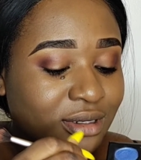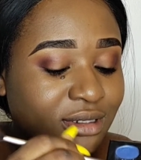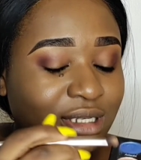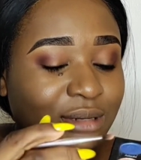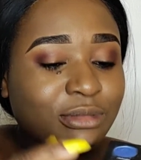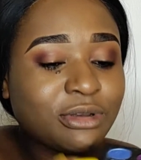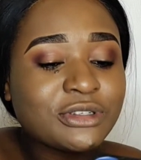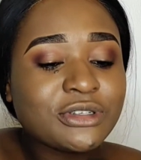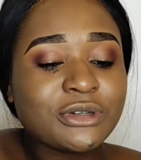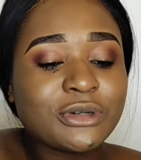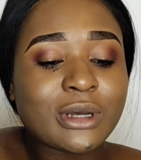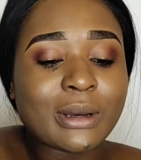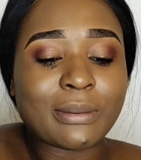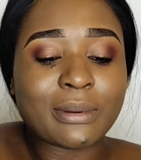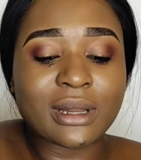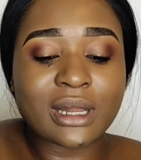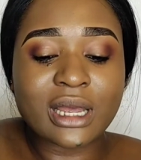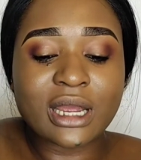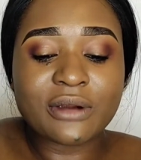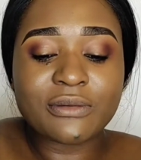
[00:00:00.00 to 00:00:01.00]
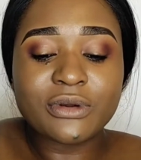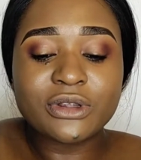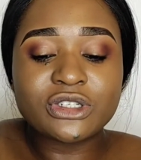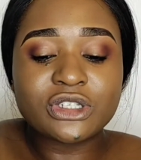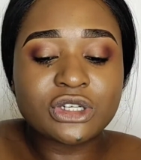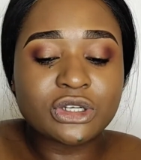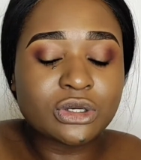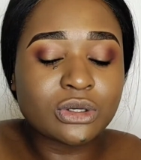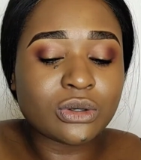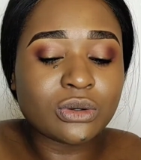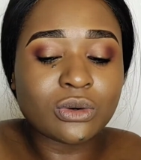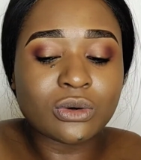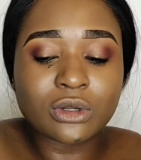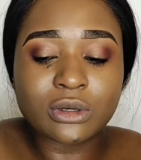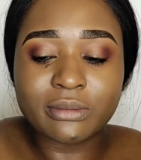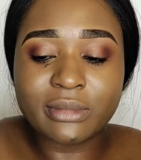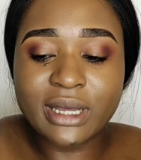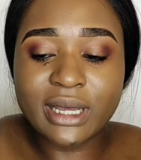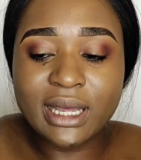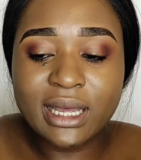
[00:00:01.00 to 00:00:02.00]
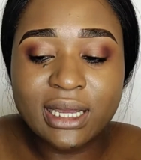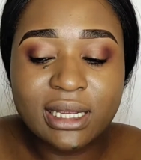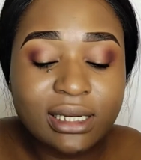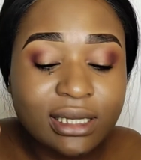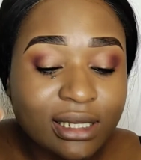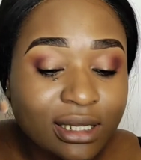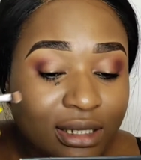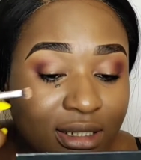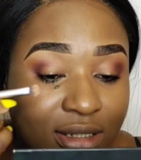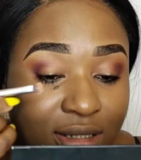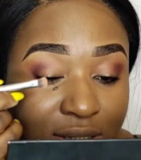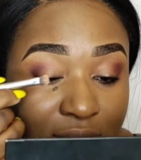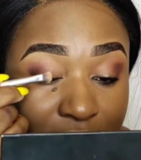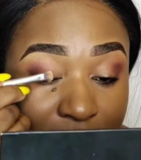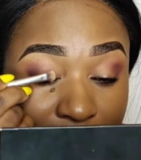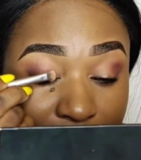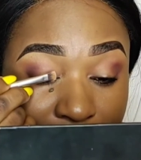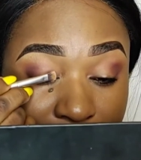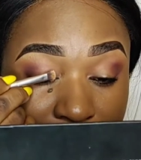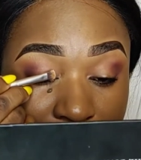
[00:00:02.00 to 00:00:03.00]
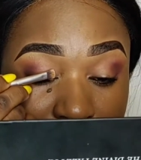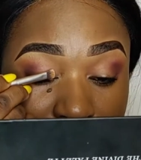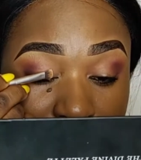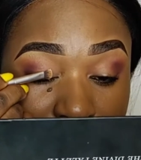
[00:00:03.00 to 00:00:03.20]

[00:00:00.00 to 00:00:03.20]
So I'm just going to apply Rachel on my eyelids.